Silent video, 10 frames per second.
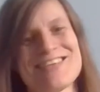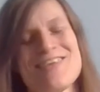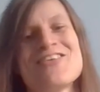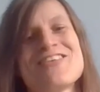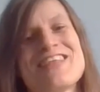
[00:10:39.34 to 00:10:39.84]

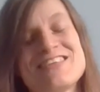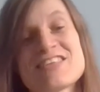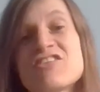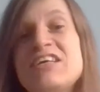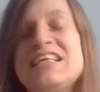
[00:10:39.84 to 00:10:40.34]
skip onto that
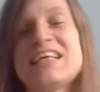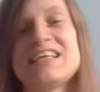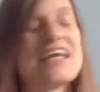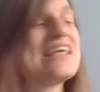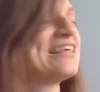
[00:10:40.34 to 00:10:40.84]
screen
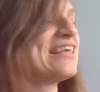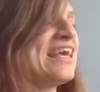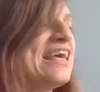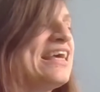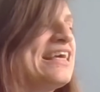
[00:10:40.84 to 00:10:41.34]
and like
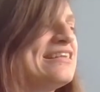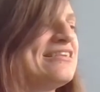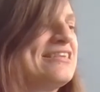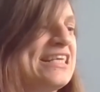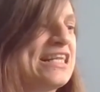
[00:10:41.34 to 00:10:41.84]

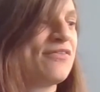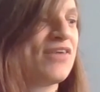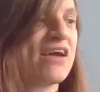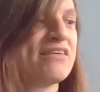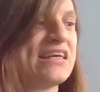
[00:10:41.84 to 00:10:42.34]
see the
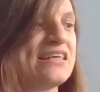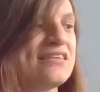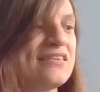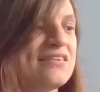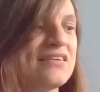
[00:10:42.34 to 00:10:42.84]

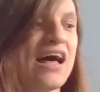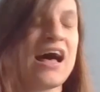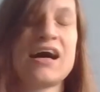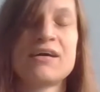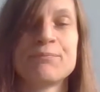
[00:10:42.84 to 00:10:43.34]
various
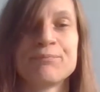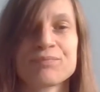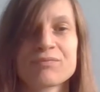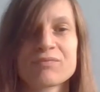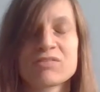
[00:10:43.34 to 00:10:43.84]

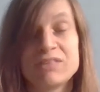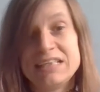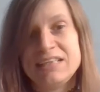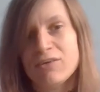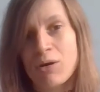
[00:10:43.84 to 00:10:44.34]
um,
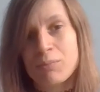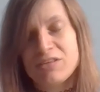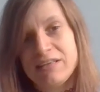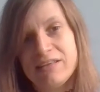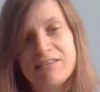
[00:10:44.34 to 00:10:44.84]
release
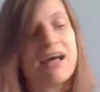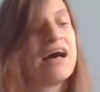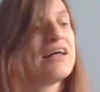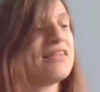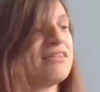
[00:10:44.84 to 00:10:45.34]
options
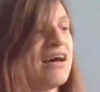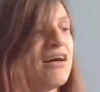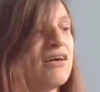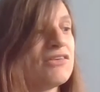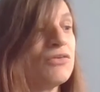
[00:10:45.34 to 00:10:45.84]
that, that
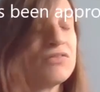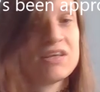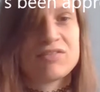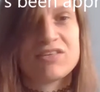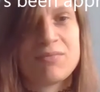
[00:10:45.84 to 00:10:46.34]
are sort of
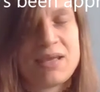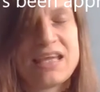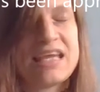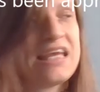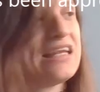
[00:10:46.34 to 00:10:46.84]
given to
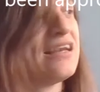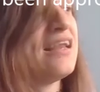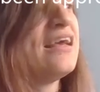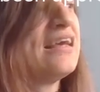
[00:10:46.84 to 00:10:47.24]
me in